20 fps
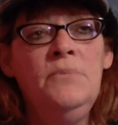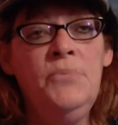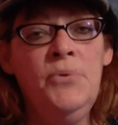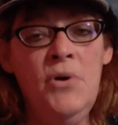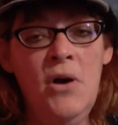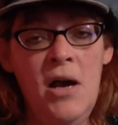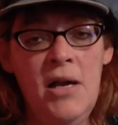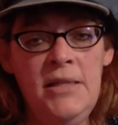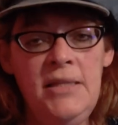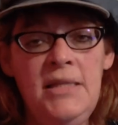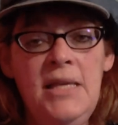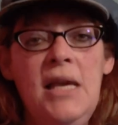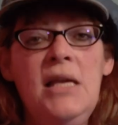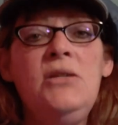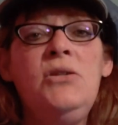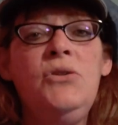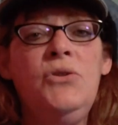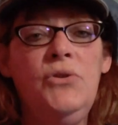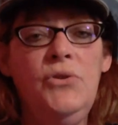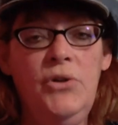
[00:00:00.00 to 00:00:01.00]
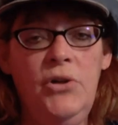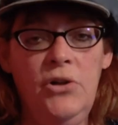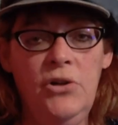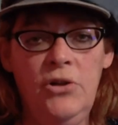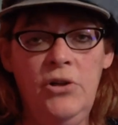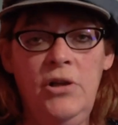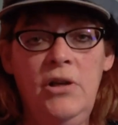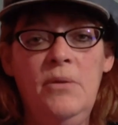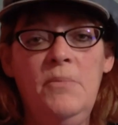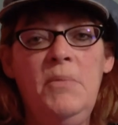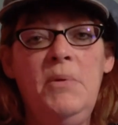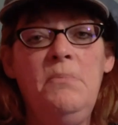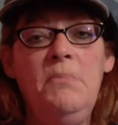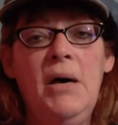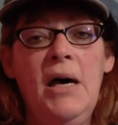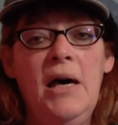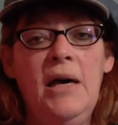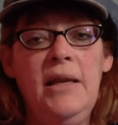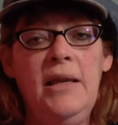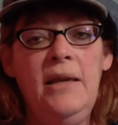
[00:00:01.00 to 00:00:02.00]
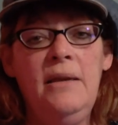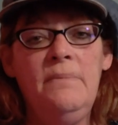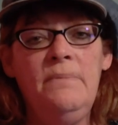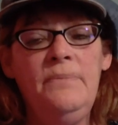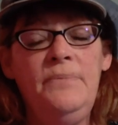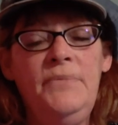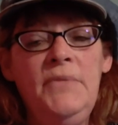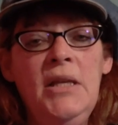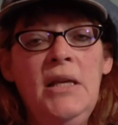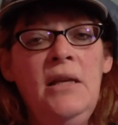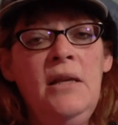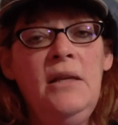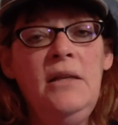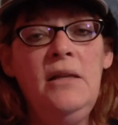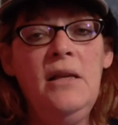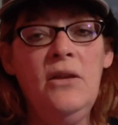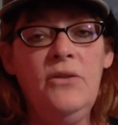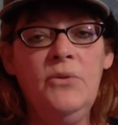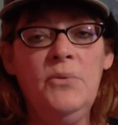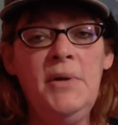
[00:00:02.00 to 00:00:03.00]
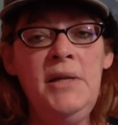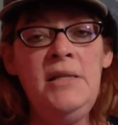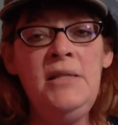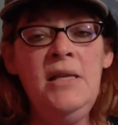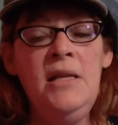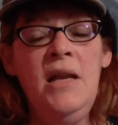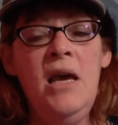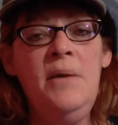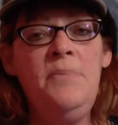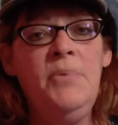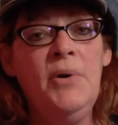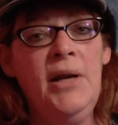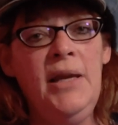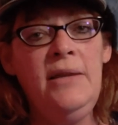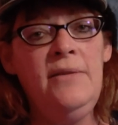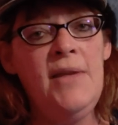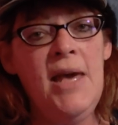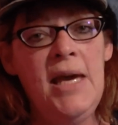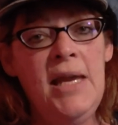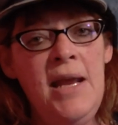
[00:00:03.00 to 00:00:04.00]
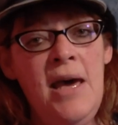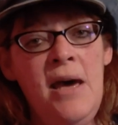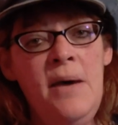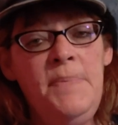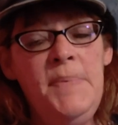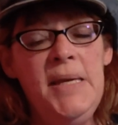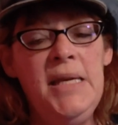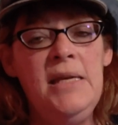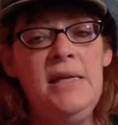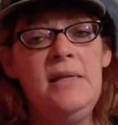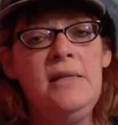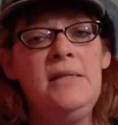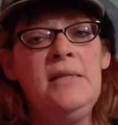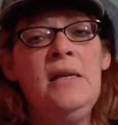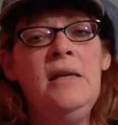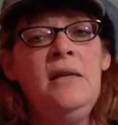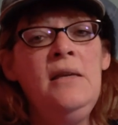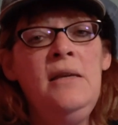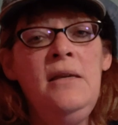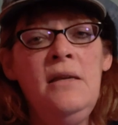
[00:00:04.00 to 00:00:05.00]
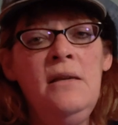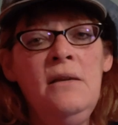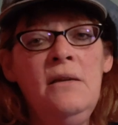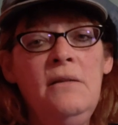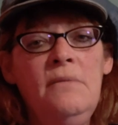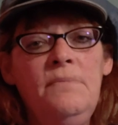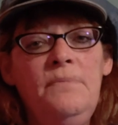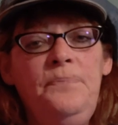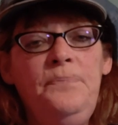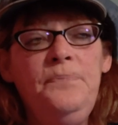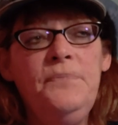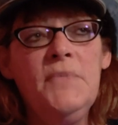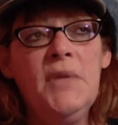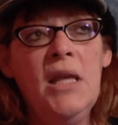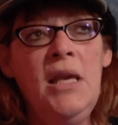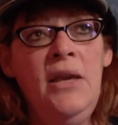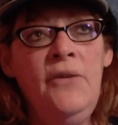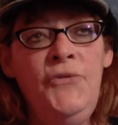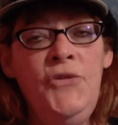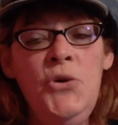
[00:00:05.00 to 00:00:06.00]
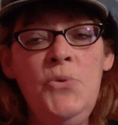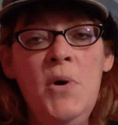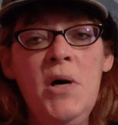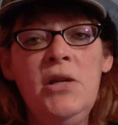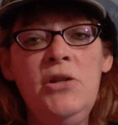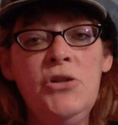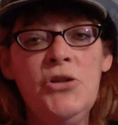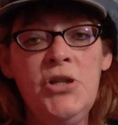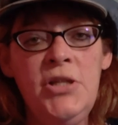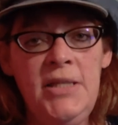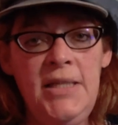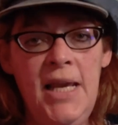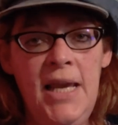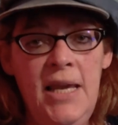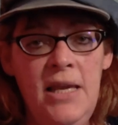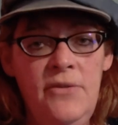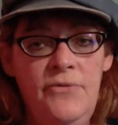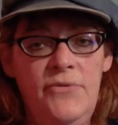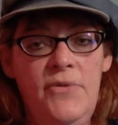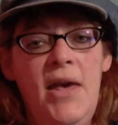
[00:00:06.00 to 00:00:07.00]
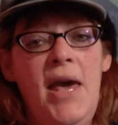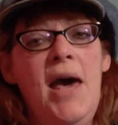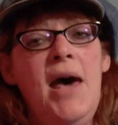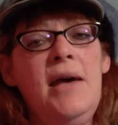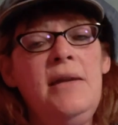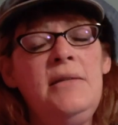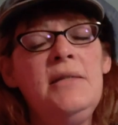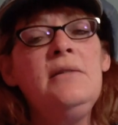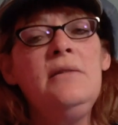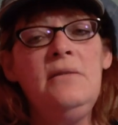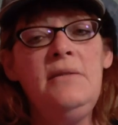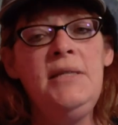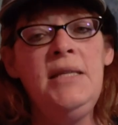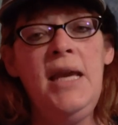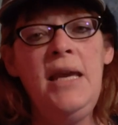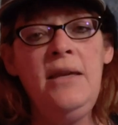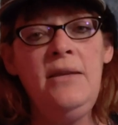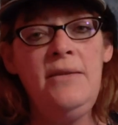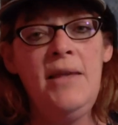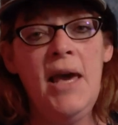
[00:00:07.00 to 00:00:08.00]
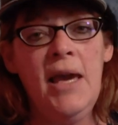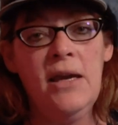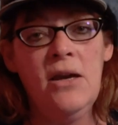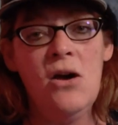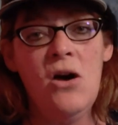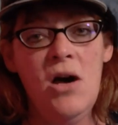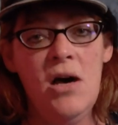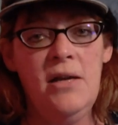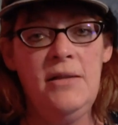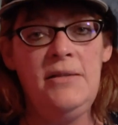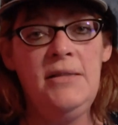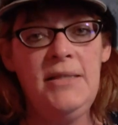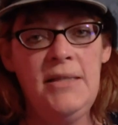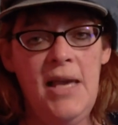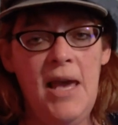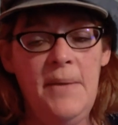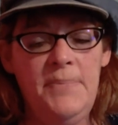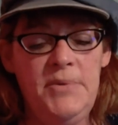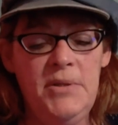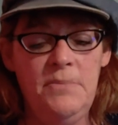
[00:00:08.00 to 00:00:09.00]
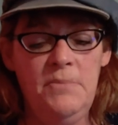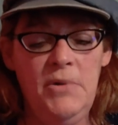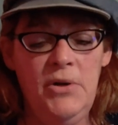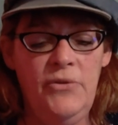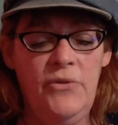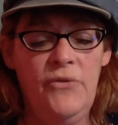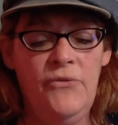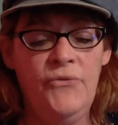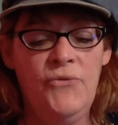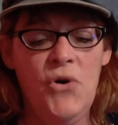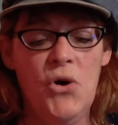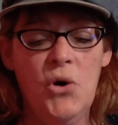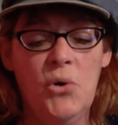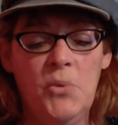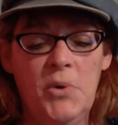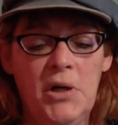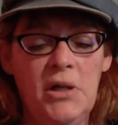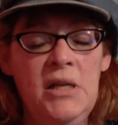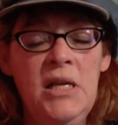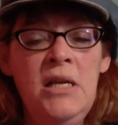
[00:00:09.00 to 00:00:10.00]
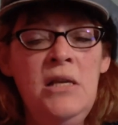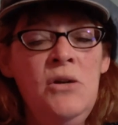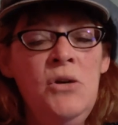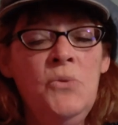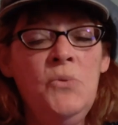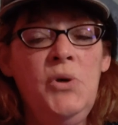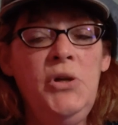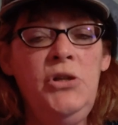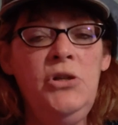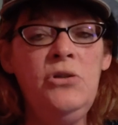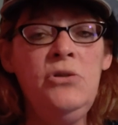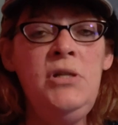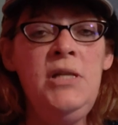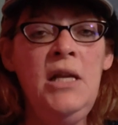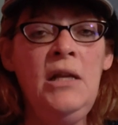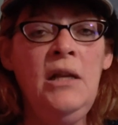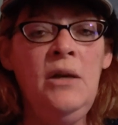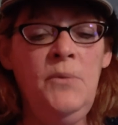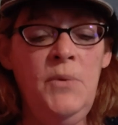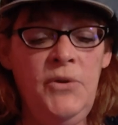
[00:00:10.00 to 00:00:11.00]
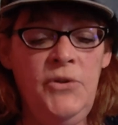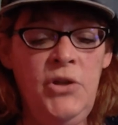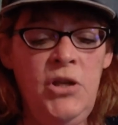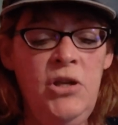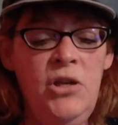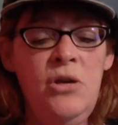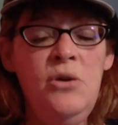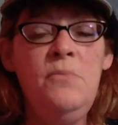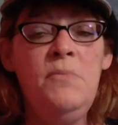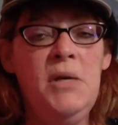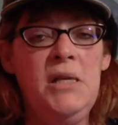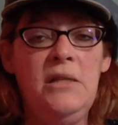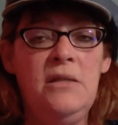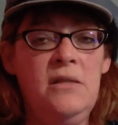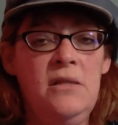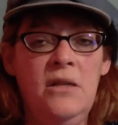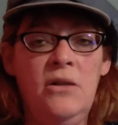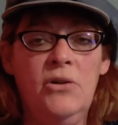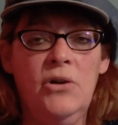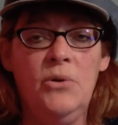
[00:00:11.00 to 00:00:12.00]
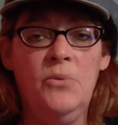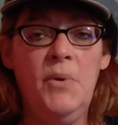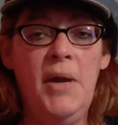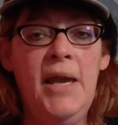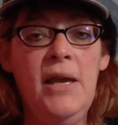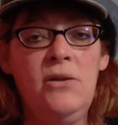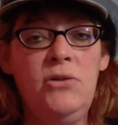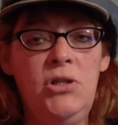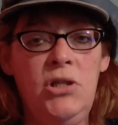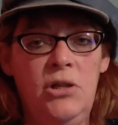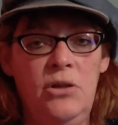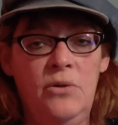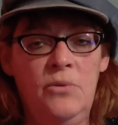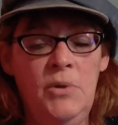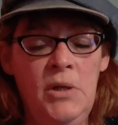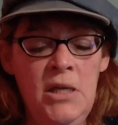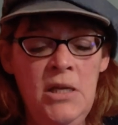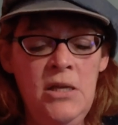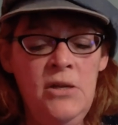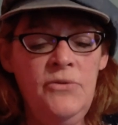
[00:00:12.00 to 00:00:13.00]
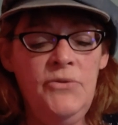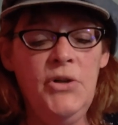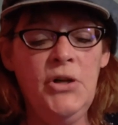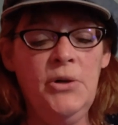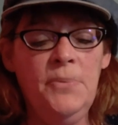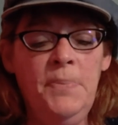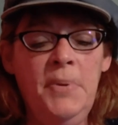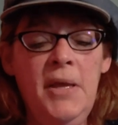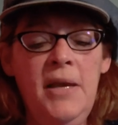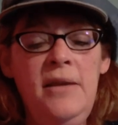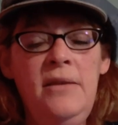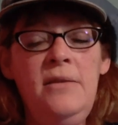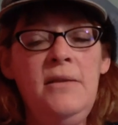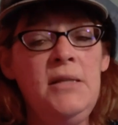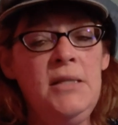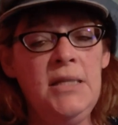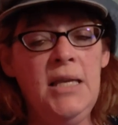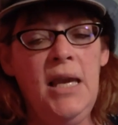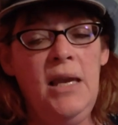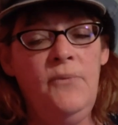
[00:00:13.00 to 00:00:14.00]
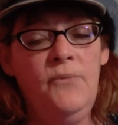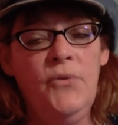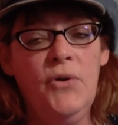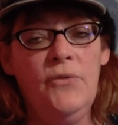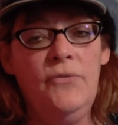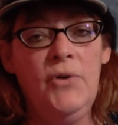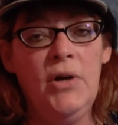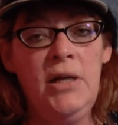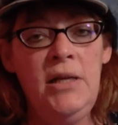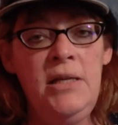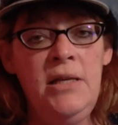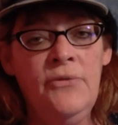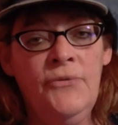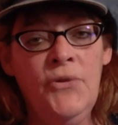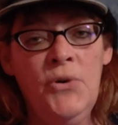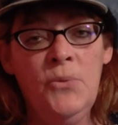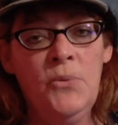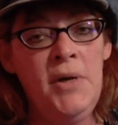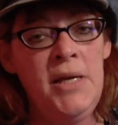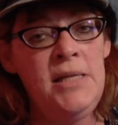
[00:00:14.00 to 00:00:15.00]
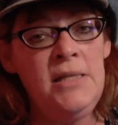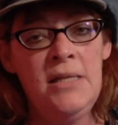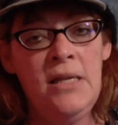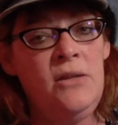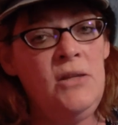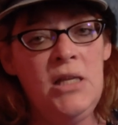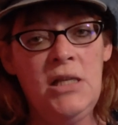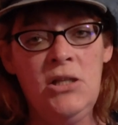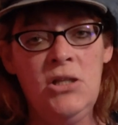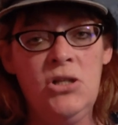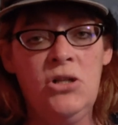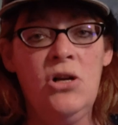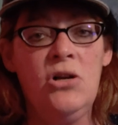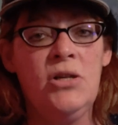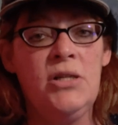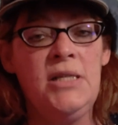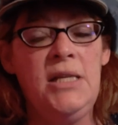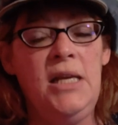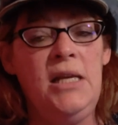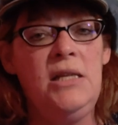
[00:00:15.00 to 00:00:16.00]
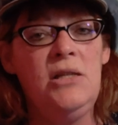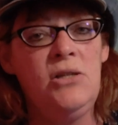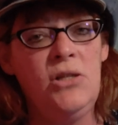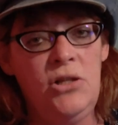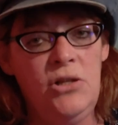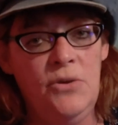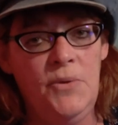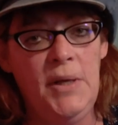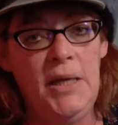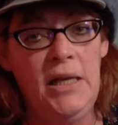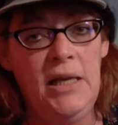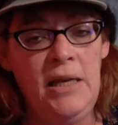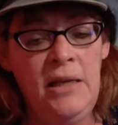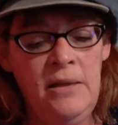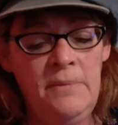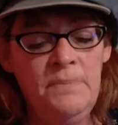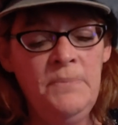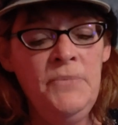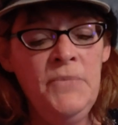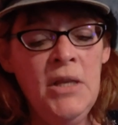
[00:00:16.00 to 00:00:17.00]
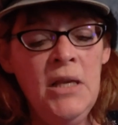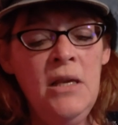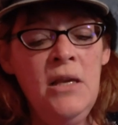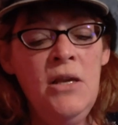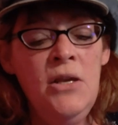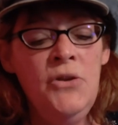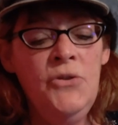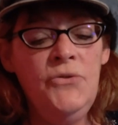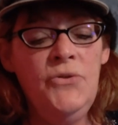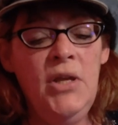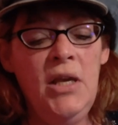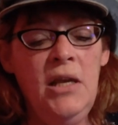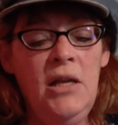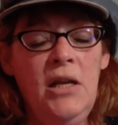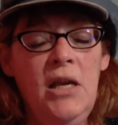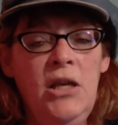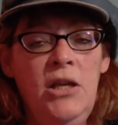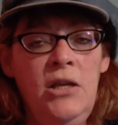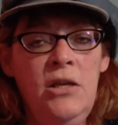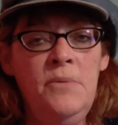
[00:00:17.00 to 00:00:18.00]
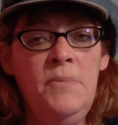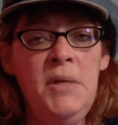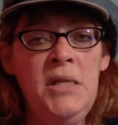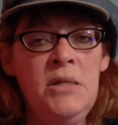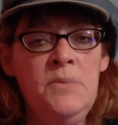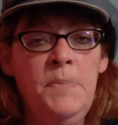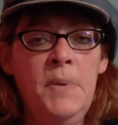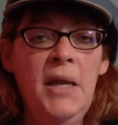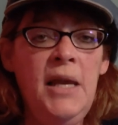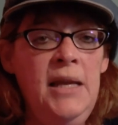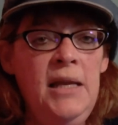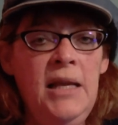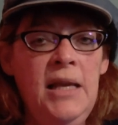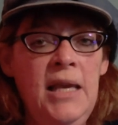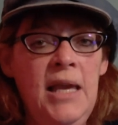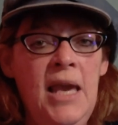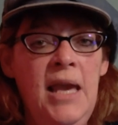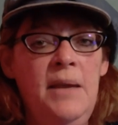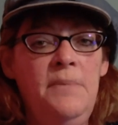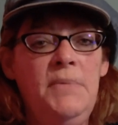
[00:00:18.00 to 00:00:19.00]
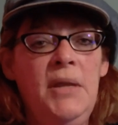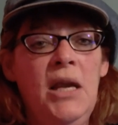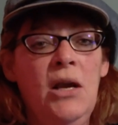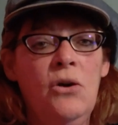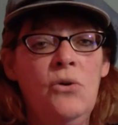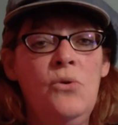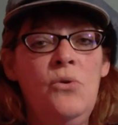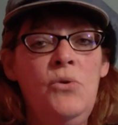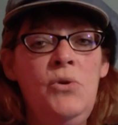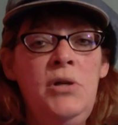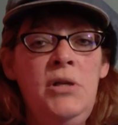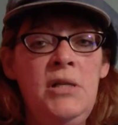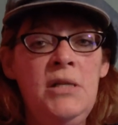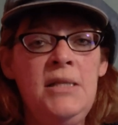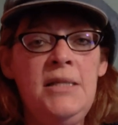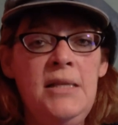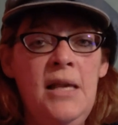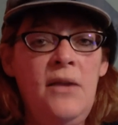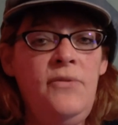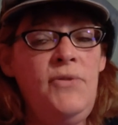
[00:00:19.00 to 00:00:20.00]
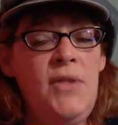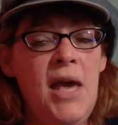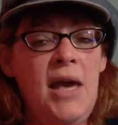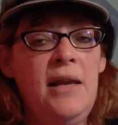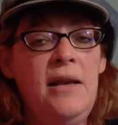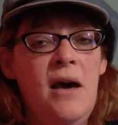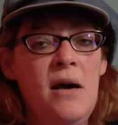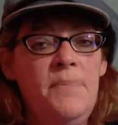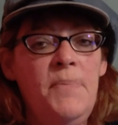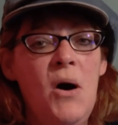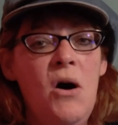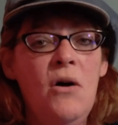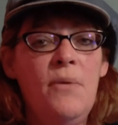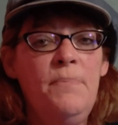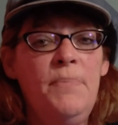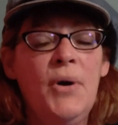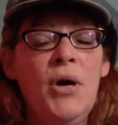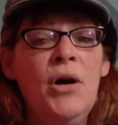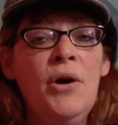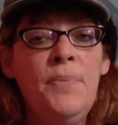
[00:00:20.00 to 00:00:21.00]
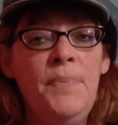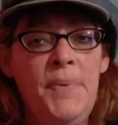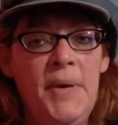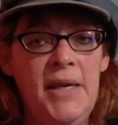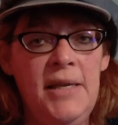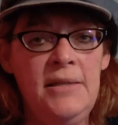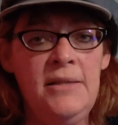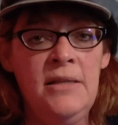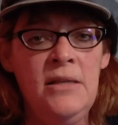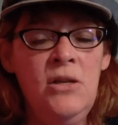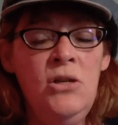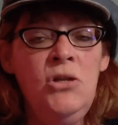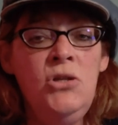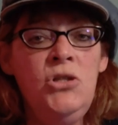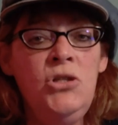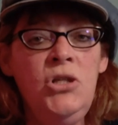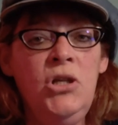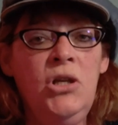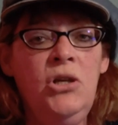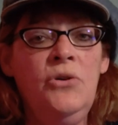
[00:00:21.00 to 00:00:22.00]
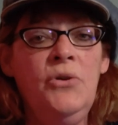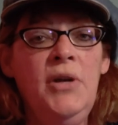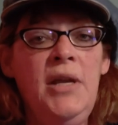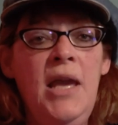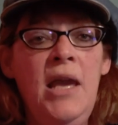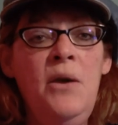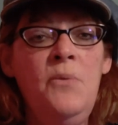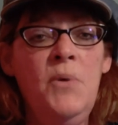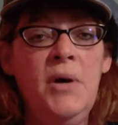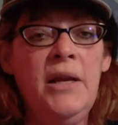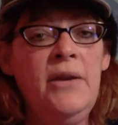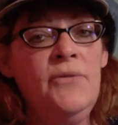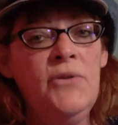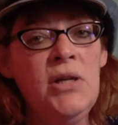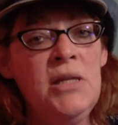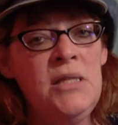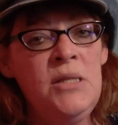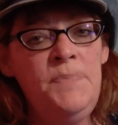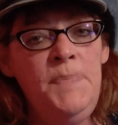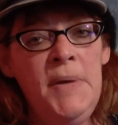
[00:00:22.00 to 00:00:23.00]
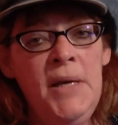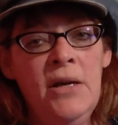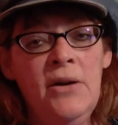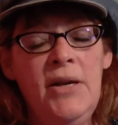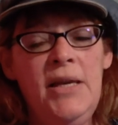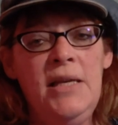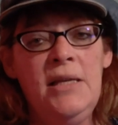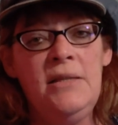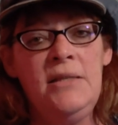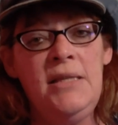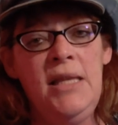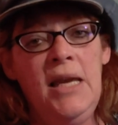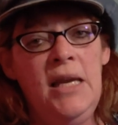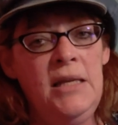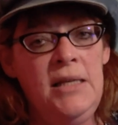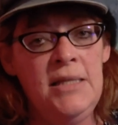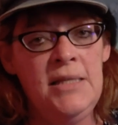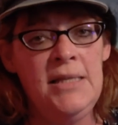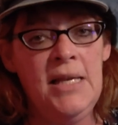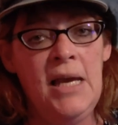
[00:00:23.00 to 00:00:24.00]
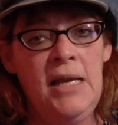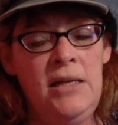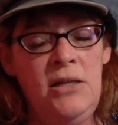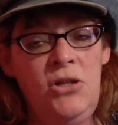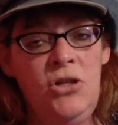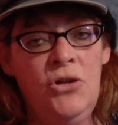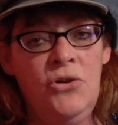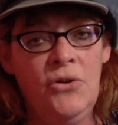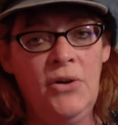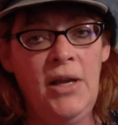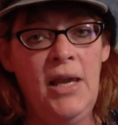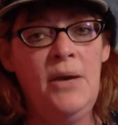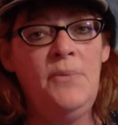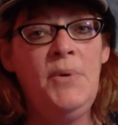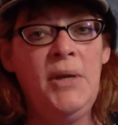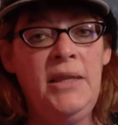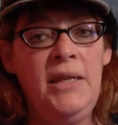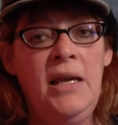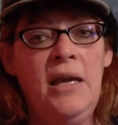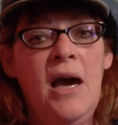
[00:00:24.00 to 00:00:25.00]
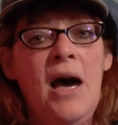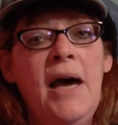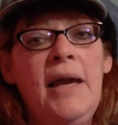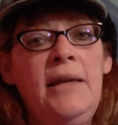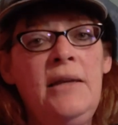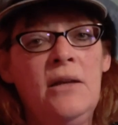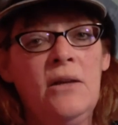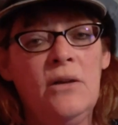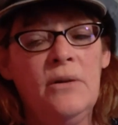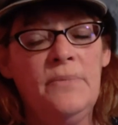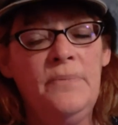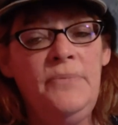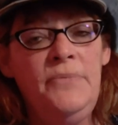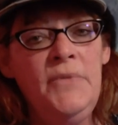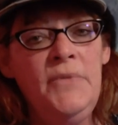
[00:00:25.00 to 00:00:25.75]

process through your human body. Now, the reason I bring that up is if you understand that, take that concept and move it forward. When you're dealing with humans that are around you that are playing this game for a very different reason that a star seed is doing it, then a human is playing a game. They are going to set that up on purpose to create whatever experience they had decided to create when they got here.